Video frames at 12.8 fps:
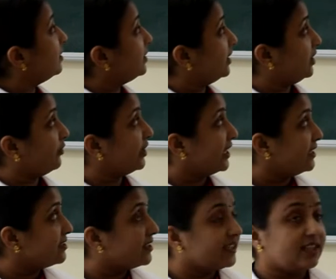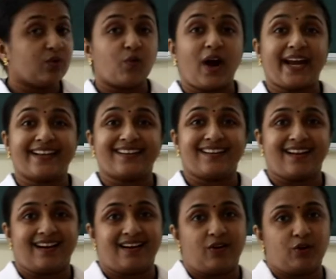Then we can see the white
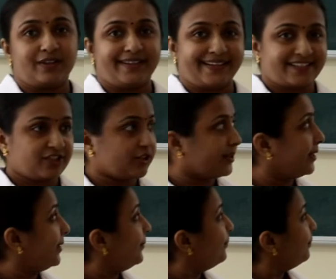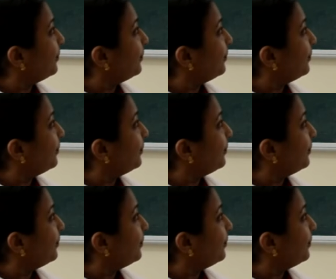lung on the X-ray.